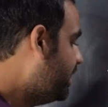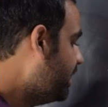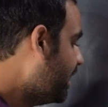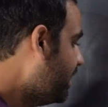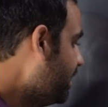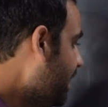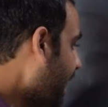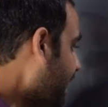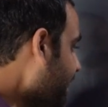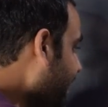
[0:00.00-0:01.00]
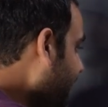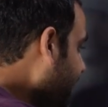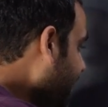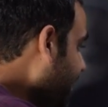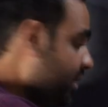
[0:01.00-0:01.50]
89 and
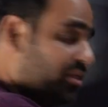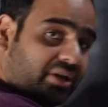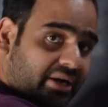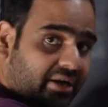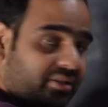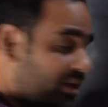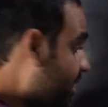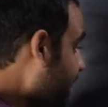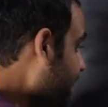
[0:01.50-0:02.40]
89 is greater than